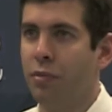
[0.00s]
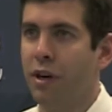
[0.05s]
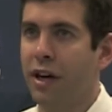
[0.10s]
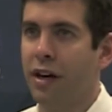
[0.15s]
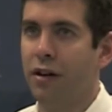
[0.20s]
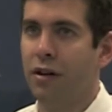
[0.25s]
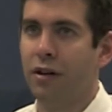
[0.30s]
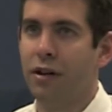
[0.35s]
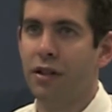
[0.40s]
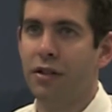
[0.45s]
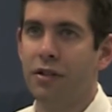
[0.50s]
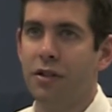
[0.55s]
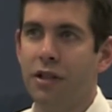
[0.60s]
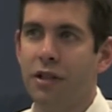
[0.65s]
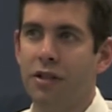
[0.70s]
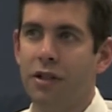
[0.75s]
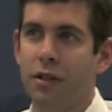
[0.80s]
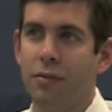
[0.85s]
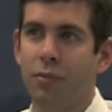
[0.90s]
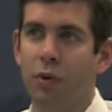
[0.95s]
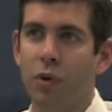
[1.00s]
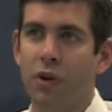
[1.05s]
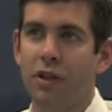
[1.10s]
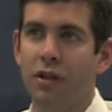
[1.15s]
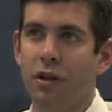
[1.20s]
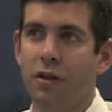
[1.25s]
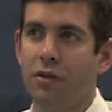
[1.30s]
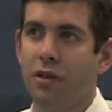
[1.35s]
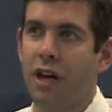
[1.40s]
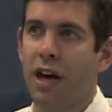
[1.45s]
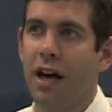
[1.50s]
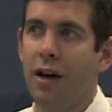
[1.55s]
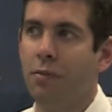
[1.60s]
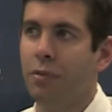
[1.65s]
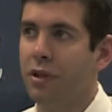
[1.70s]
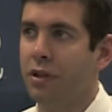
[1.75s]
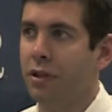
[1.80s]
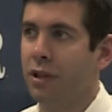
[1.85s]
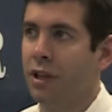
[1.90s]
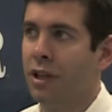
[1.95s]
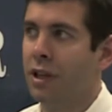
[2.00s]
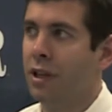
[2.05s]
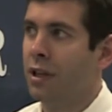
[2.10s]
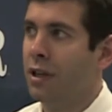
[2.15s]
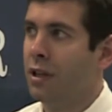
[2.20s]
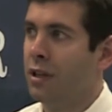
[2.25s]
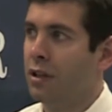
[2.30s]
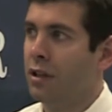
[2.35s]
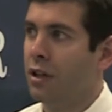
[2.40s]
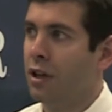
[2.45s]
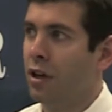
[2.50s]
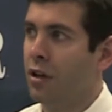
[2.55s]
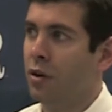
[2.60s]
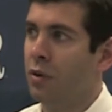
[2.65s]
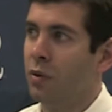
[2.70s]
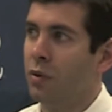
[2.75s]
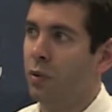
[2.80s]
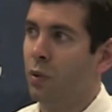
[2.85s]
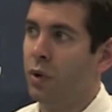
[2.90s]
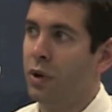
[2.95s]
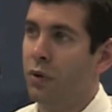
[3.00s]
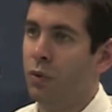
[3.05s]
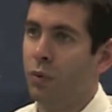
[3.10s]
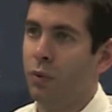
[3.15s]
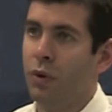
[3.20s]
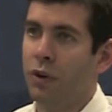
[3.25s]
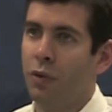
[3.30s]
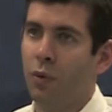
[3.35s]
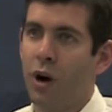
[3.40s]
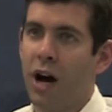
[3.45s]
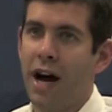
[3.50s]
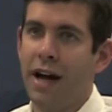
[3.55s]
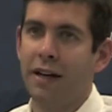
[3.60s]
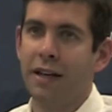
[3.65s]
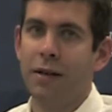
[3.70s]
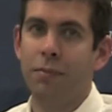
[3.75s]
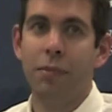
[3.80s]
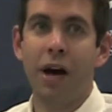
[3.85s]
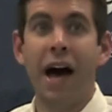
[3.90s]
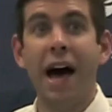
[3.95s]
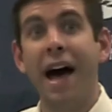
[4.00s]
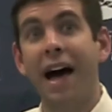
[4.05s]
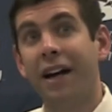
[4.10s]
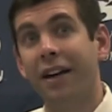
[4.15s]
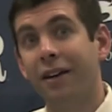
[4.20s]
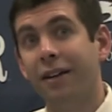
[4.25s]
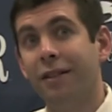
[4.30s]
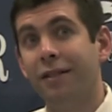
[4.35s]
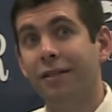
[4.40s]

better, and it's easy to point those out. But, you know, when with Rotnei back